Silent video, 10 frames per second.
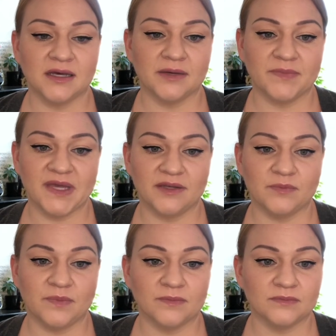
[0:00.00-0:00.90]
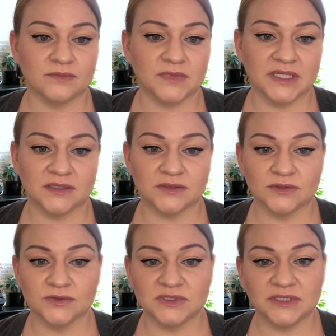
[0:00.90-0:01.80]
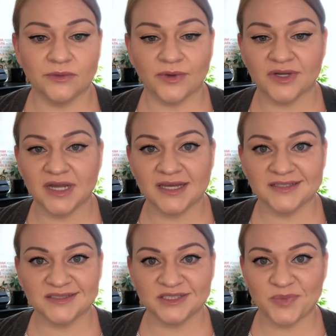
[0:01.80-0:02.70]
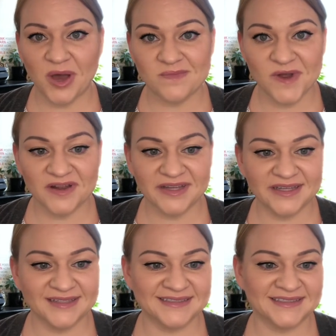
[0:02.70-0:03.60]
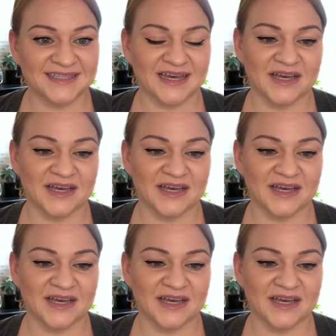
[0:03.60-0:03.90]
made in loosely organized spot markets